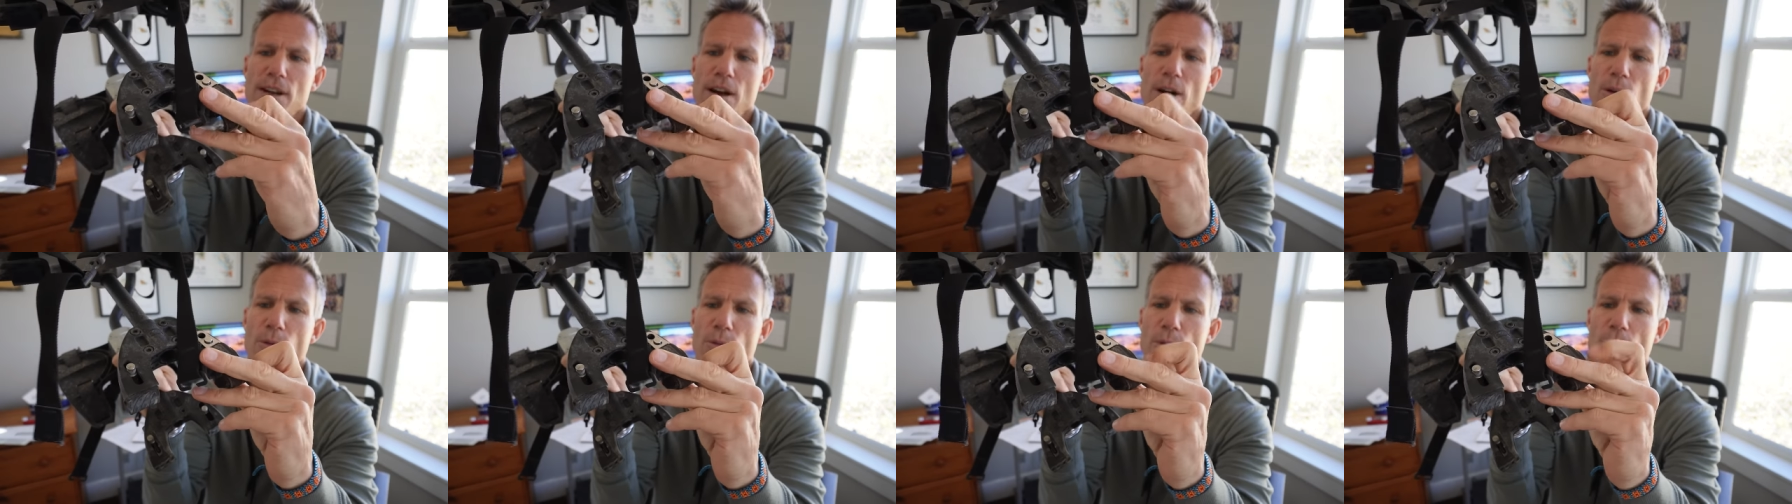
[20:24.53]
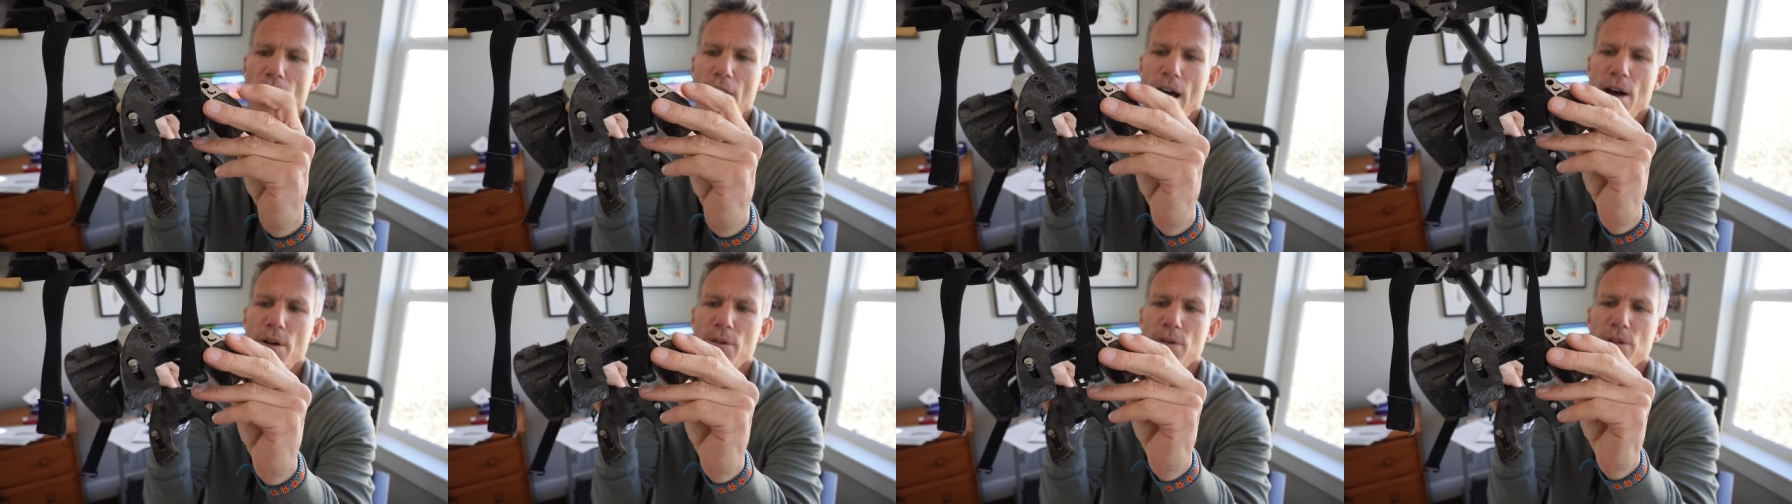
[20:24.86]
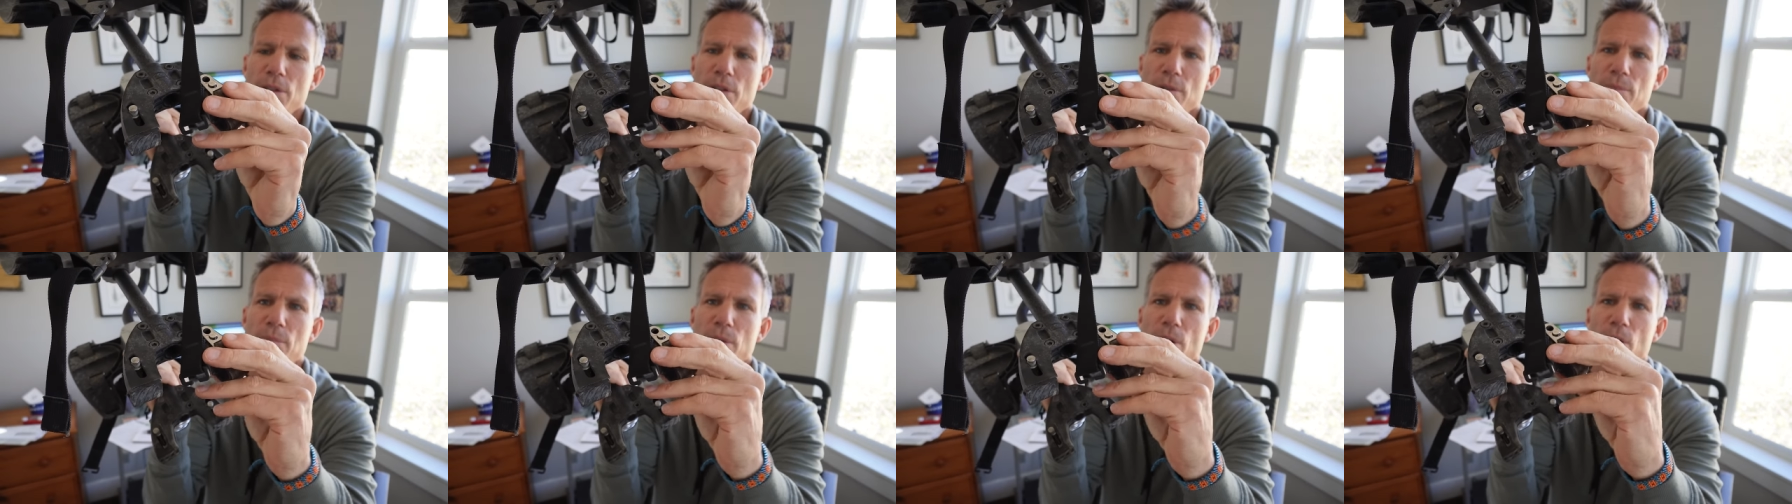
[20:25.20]

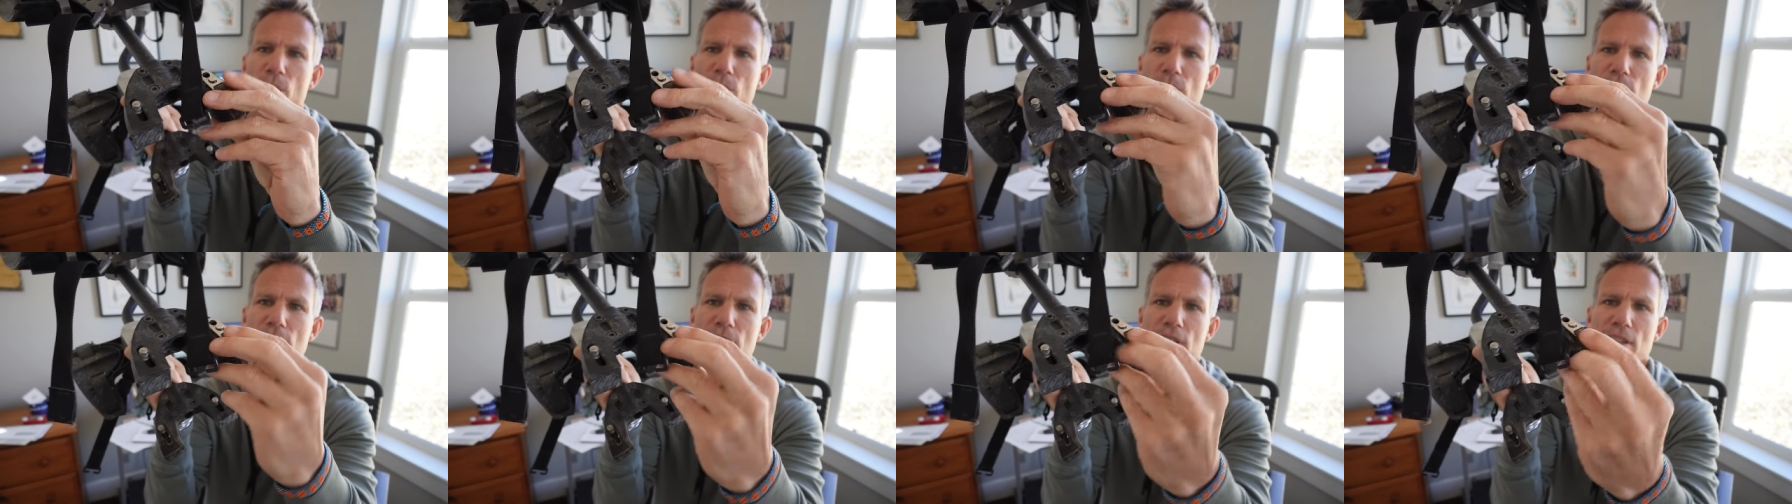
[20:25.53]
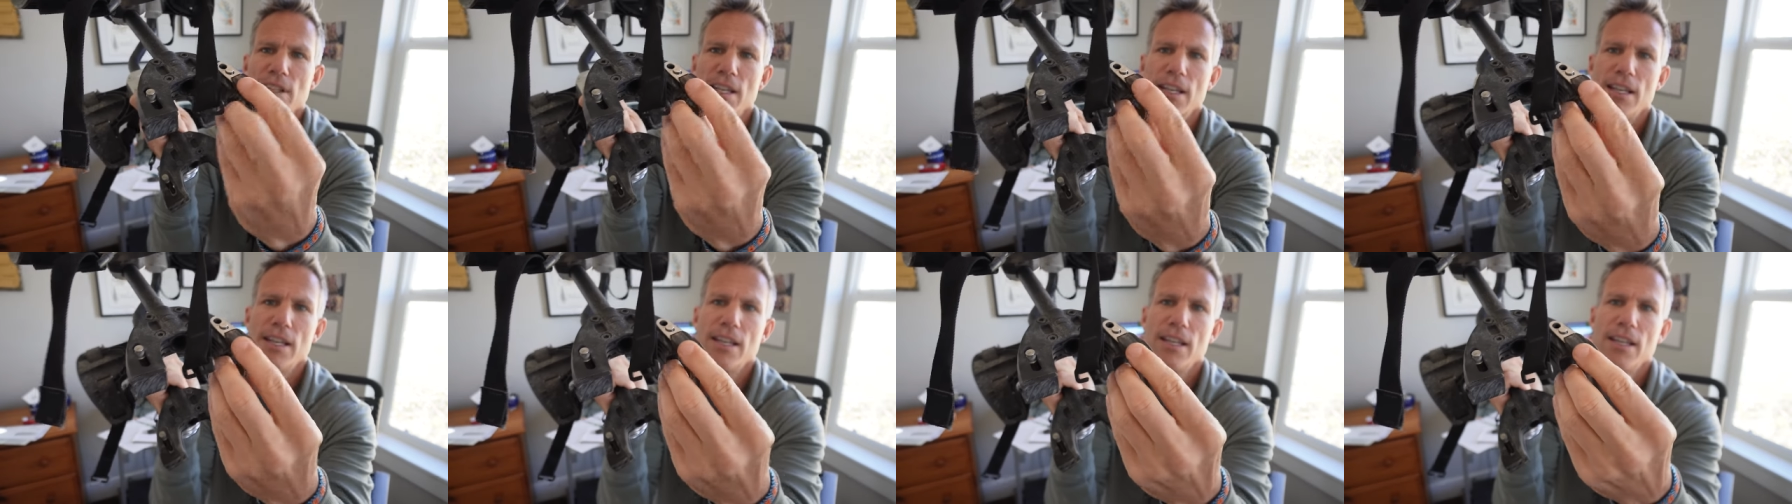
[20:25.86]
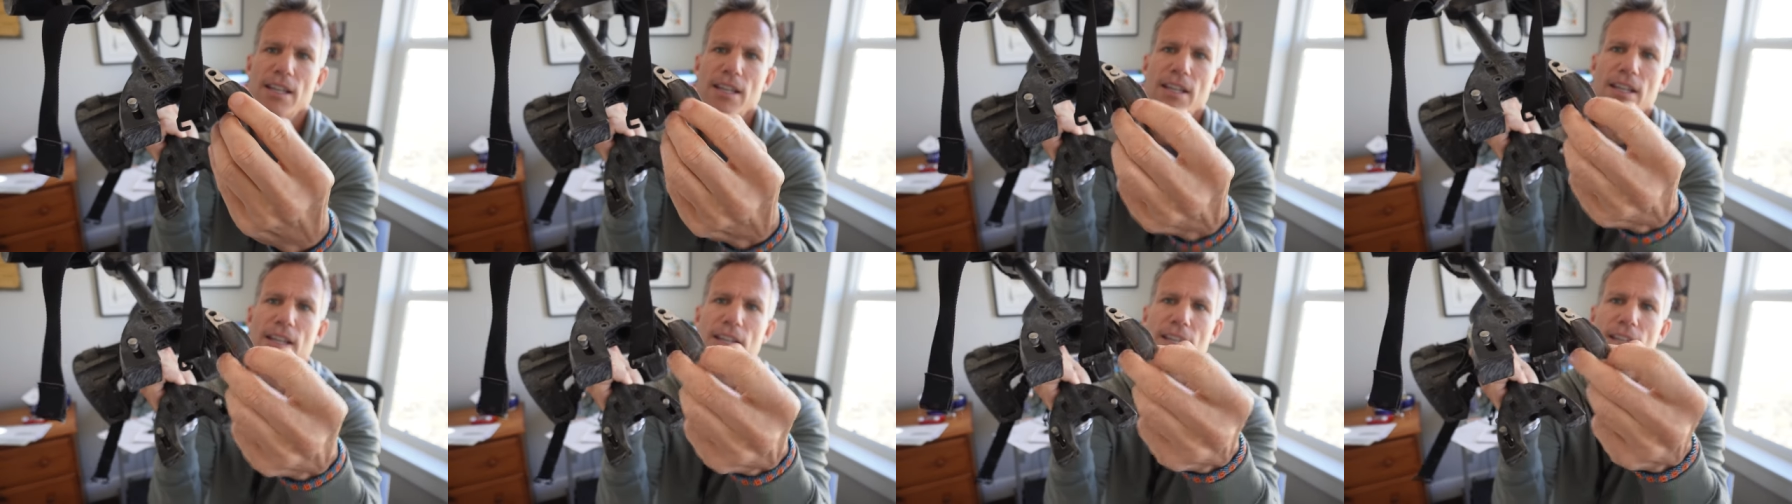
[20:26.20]
around the bolts
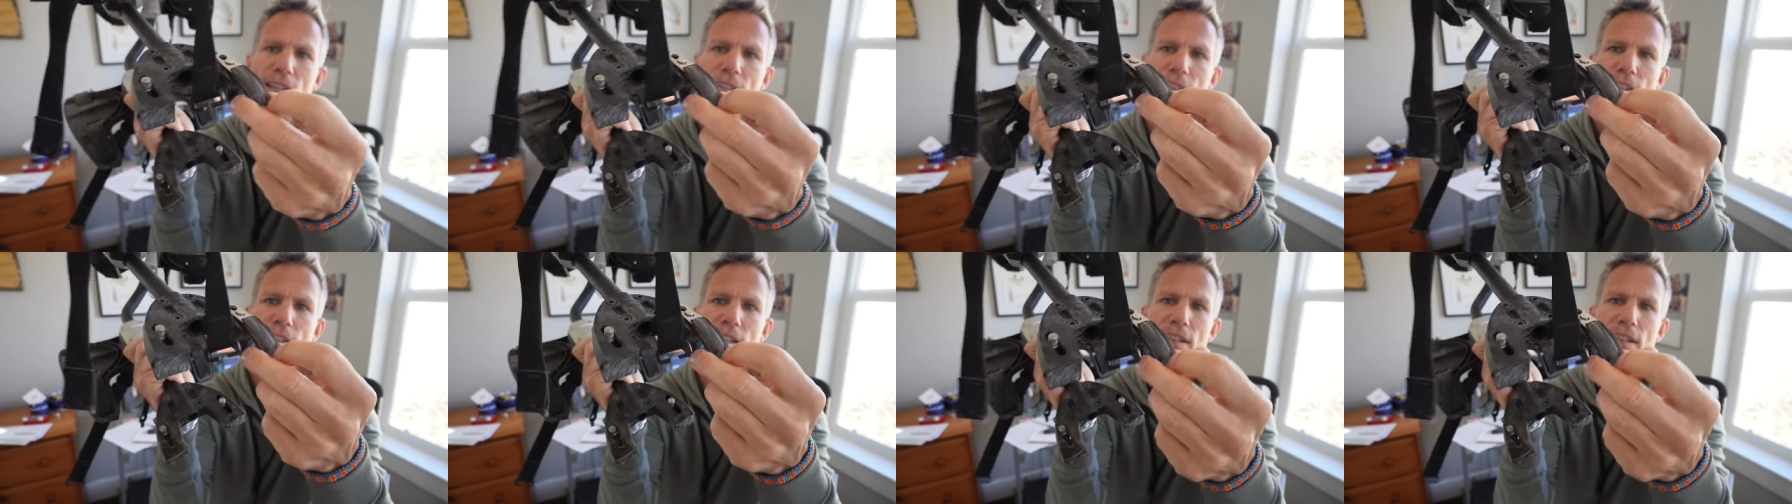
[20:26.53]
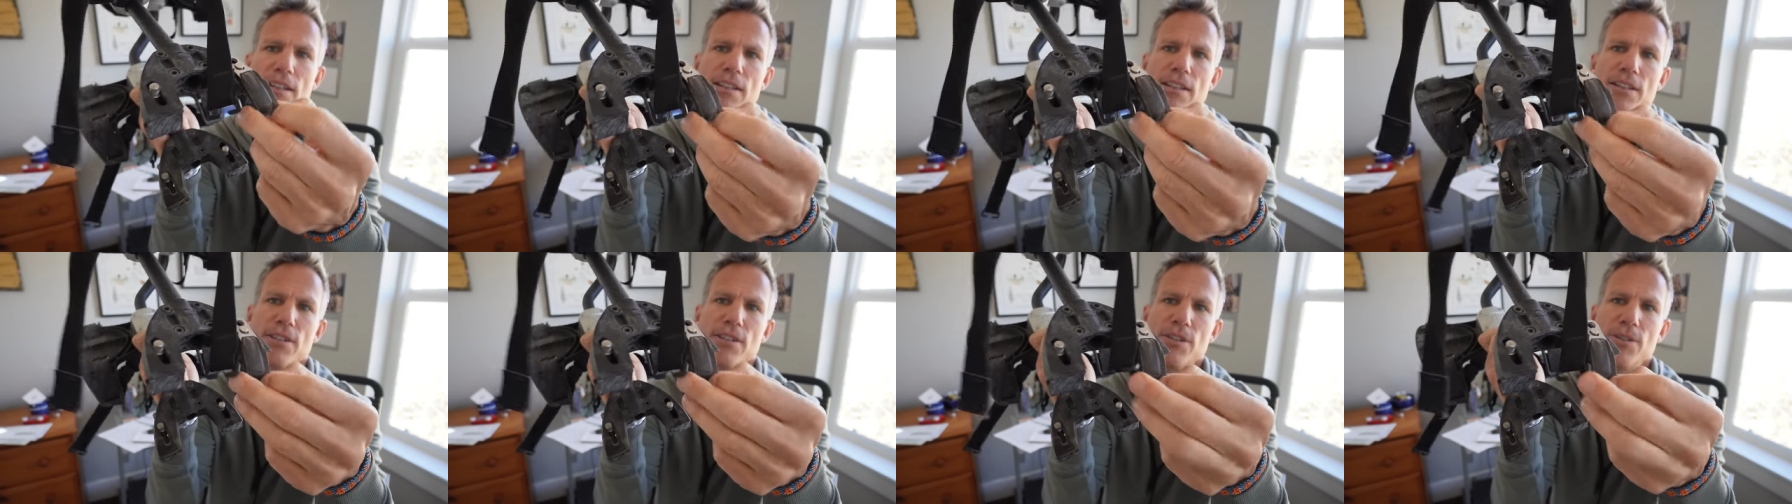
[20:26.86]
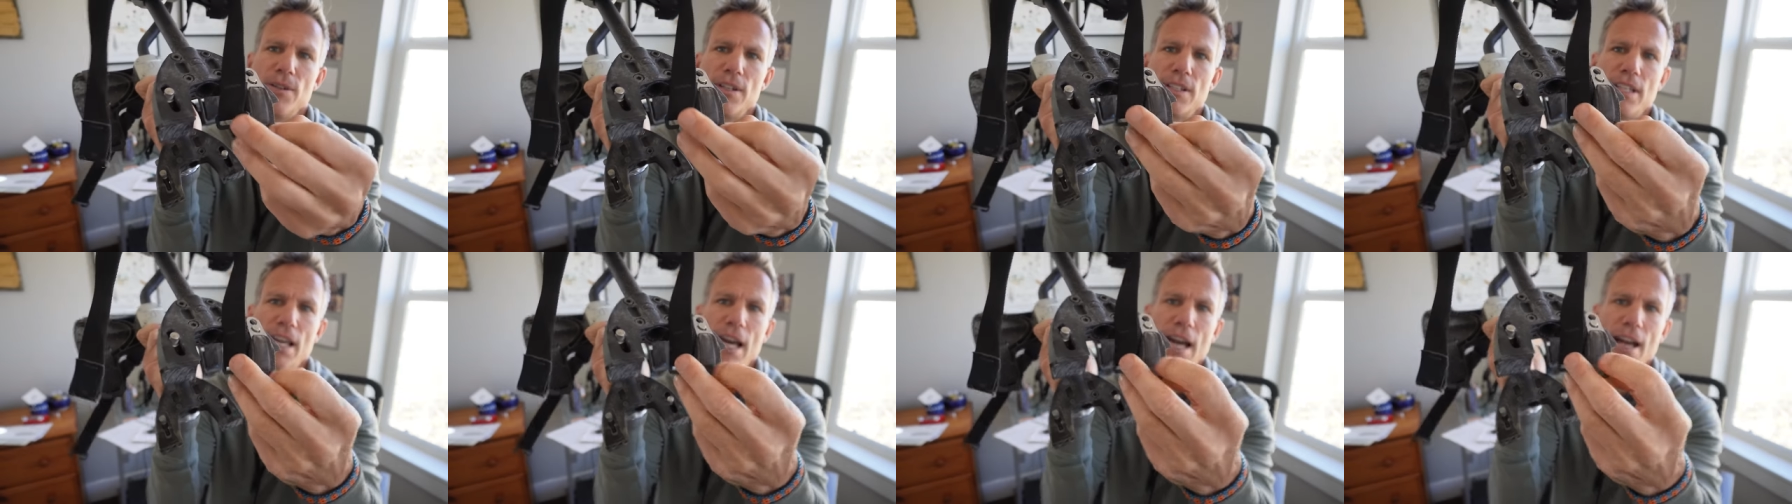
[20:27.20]
to
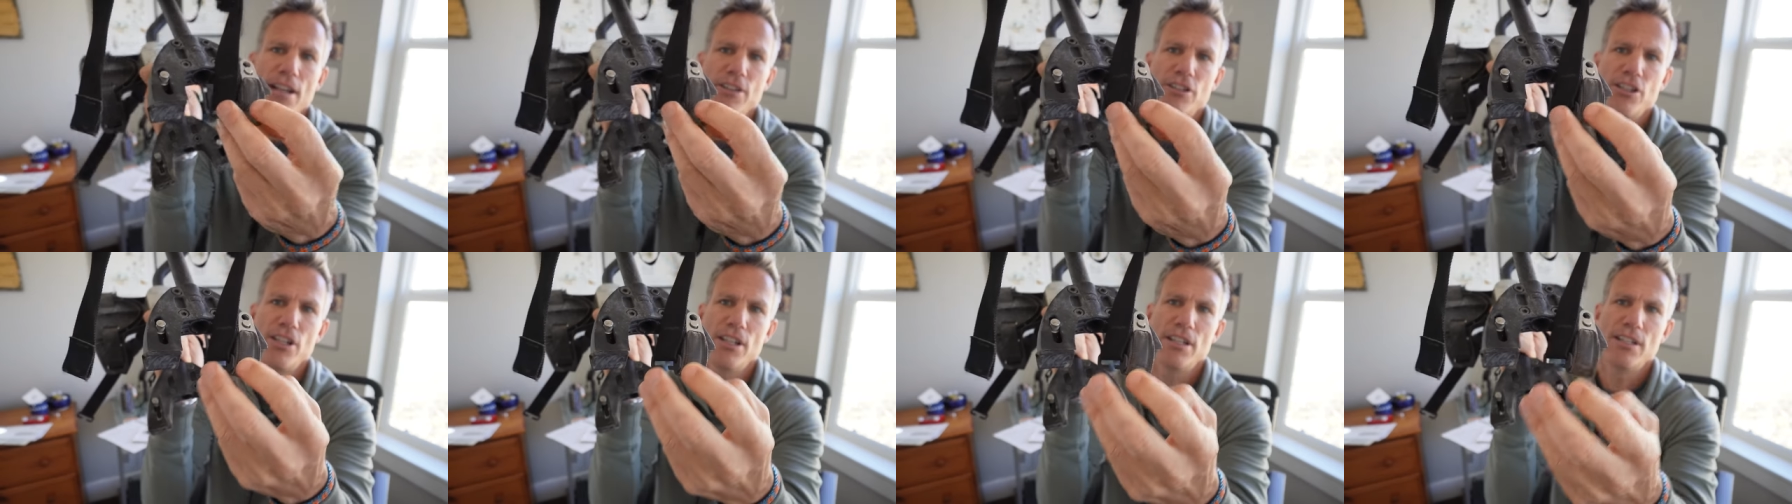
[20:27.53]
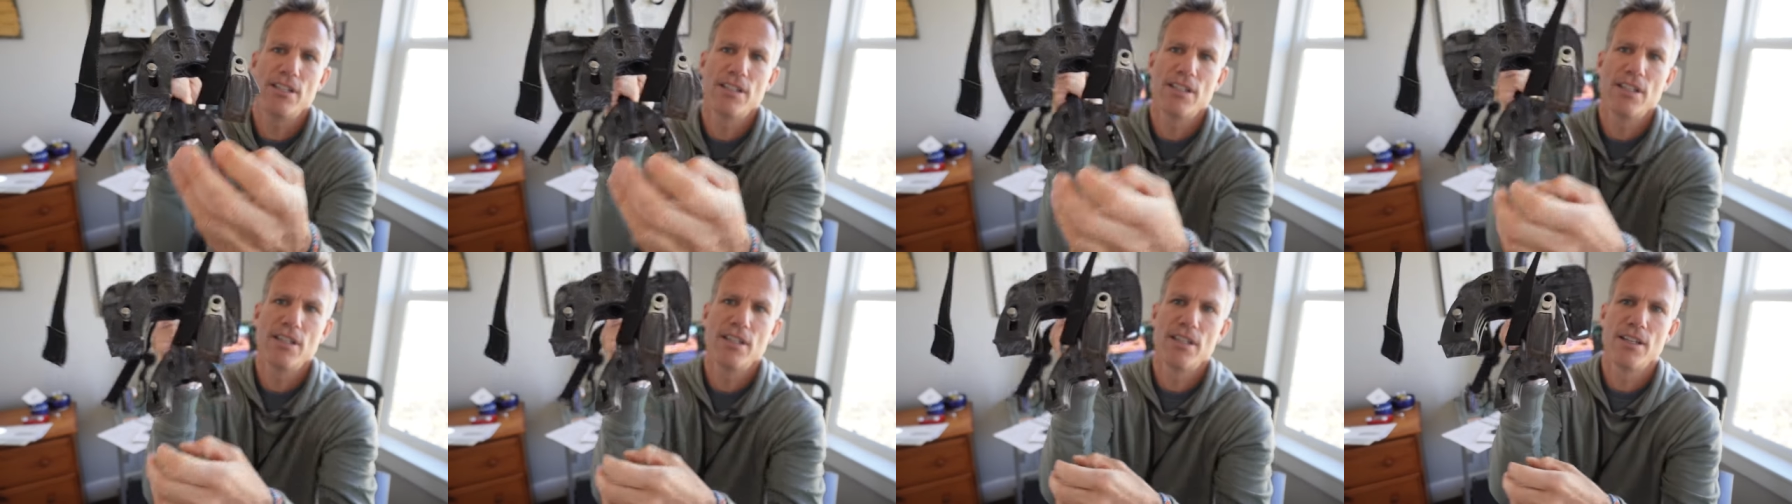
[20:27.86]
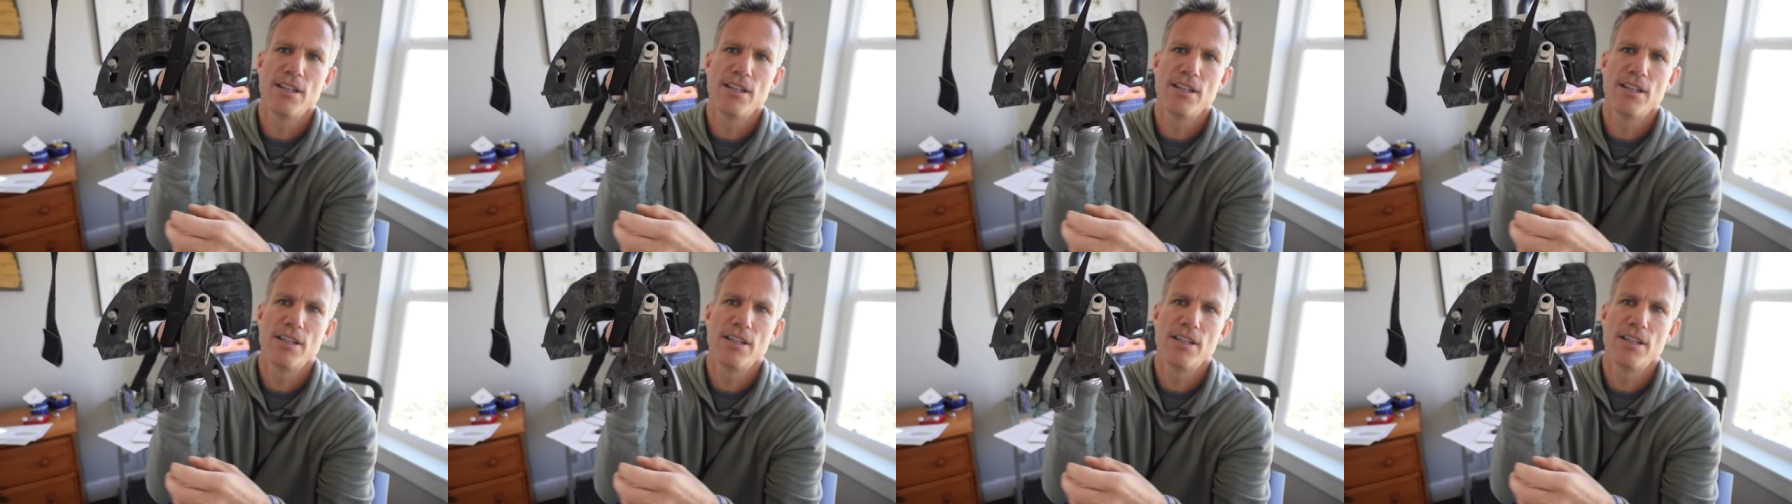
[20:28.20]
attach it